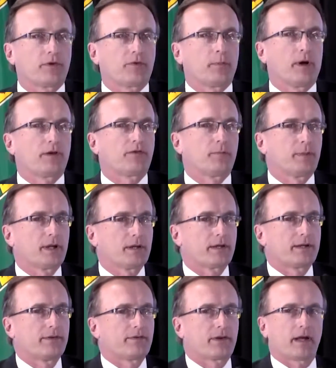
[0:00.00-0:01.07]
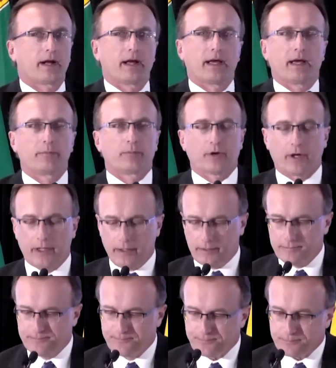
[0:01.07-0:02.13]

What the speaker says: responsibilities that I had prior.